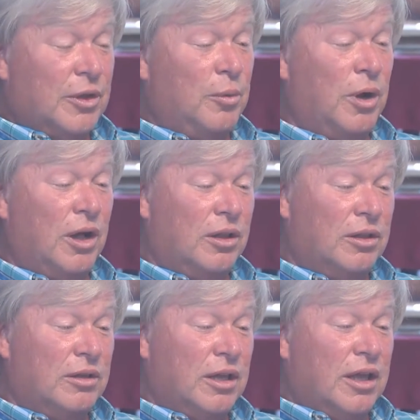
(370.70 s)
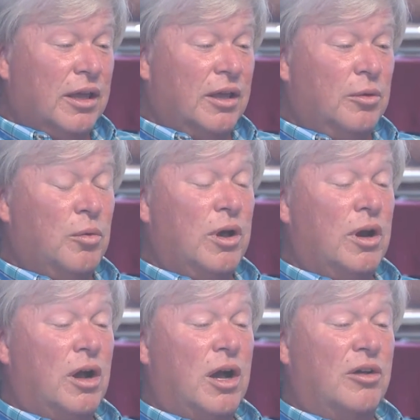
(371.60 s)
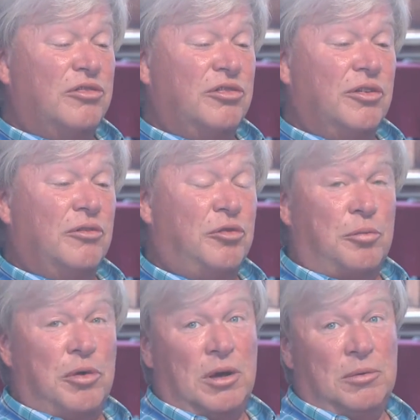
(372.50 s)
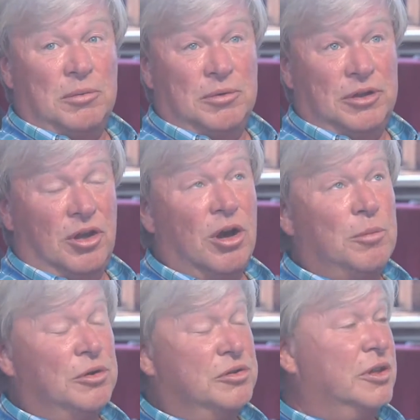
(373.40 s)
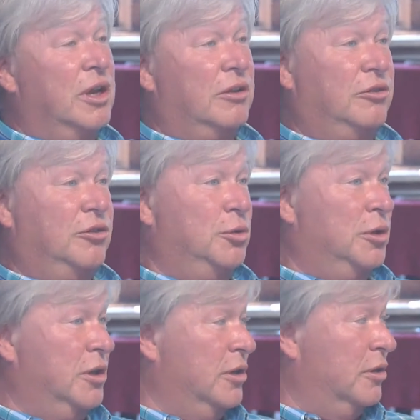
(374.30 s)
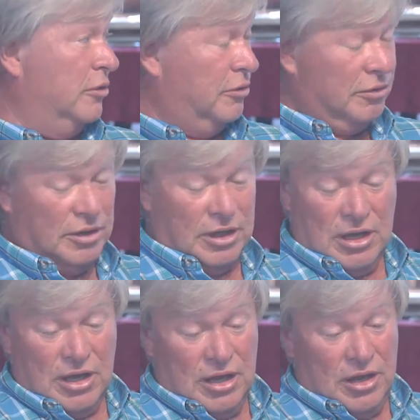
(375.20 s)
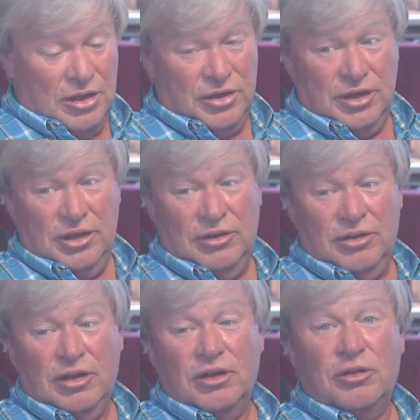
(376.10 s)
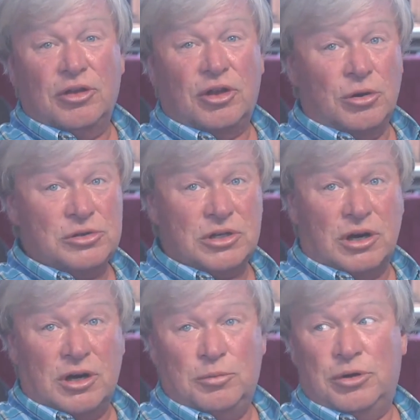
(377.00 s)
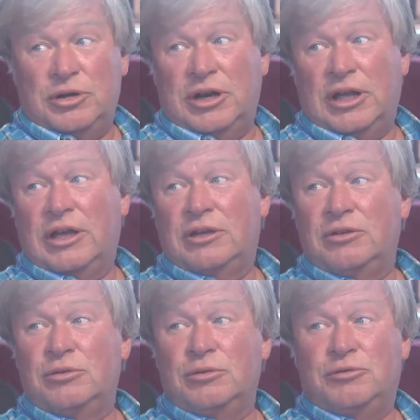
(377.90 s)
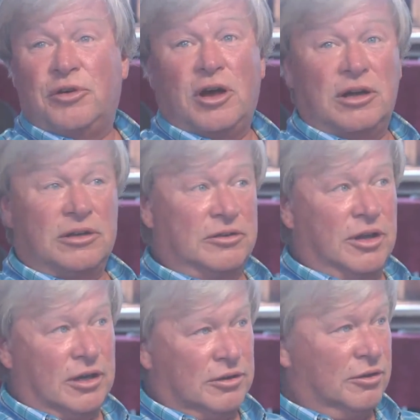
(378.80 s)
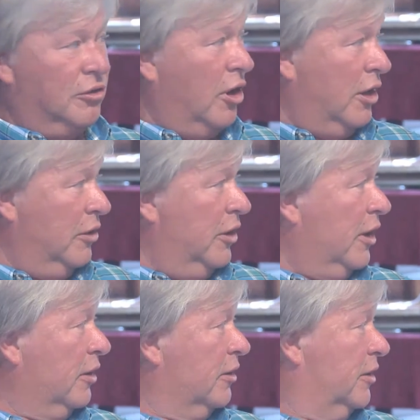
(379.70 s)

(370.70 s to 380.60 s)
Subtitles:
Well, it went off for probably almost the next 2 years. The Coast Guard put 9 new fog detectors on there,